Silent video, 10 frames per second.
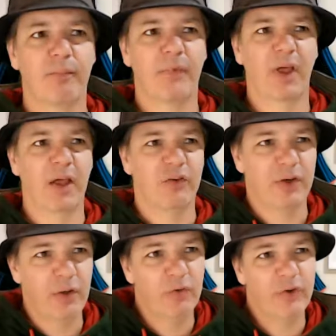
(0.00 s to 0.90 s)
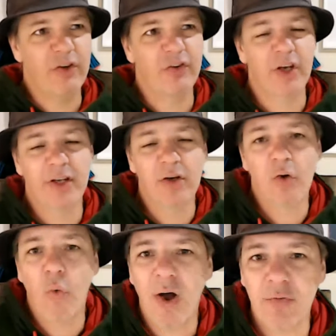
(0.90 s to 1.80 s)
Sandowski-Sinnott didn't
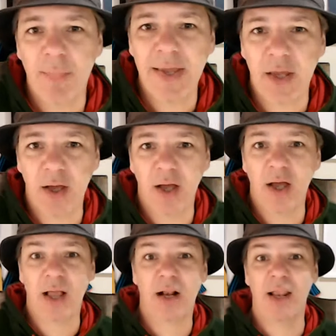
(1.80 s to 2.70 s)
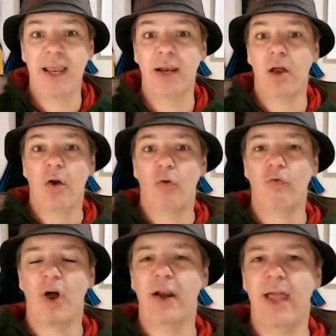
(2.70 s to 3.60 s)
quite make a clean
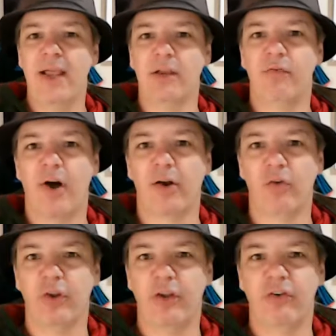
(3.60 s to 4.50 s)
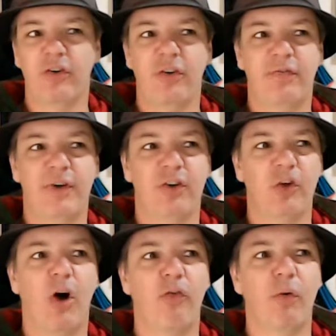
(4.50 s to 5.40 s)
run in the finals, and so she finished
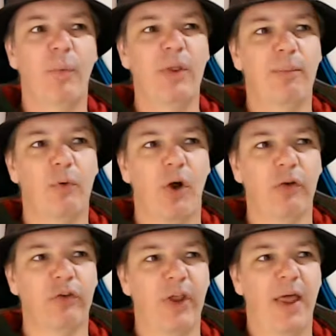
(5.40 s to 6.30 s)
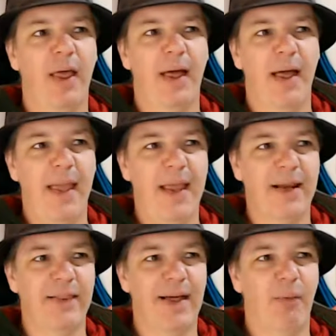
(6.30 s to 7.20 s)
off with bronze
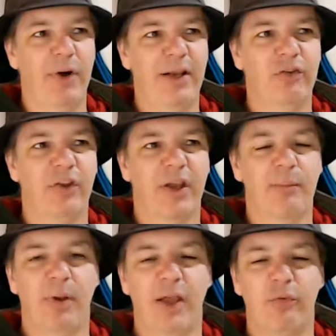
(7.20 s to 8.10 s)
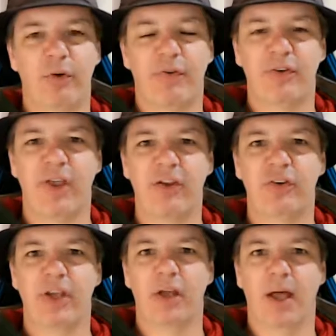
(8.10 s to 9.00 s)
in that one in second place. But
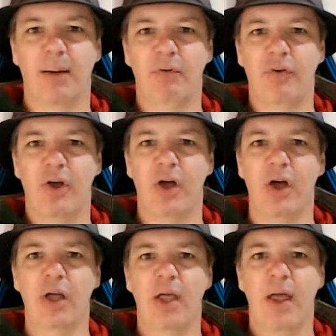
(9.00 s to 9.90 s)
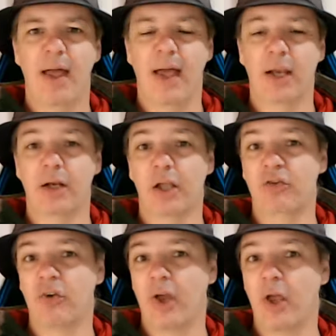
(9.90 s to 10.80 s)
fantastic for her, and
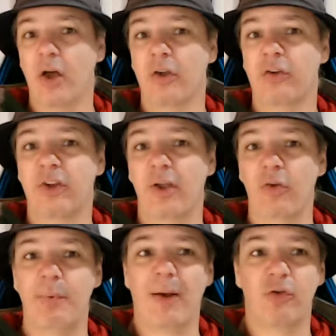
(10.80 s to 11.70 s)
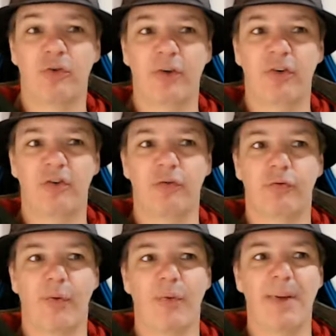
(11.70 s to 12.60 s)
showing her skills, being able to transition
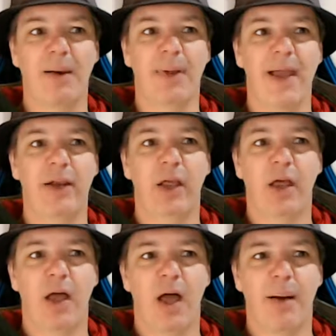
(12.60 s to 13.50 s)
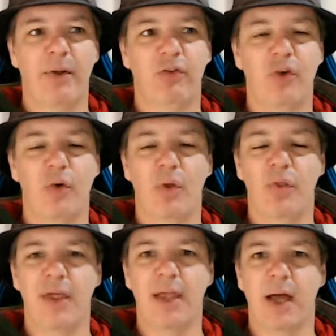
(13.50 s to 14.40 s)
from the man-made to
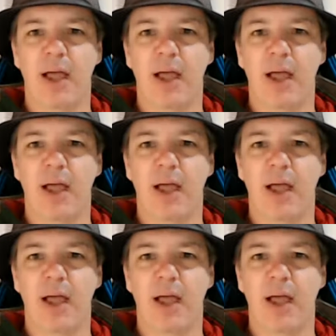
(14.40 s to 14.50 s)
the